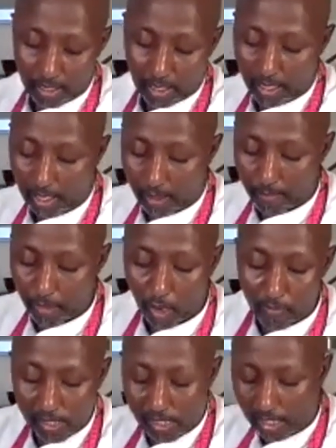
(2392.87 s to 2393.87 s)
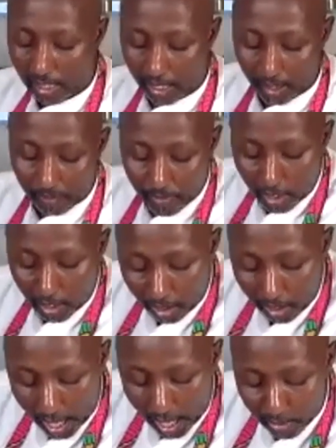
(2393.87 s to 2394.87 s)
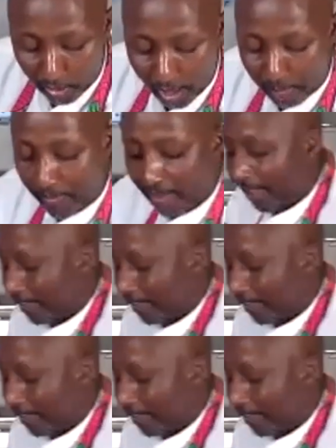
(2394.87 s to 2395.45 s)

Um, obviously, you know, I grew up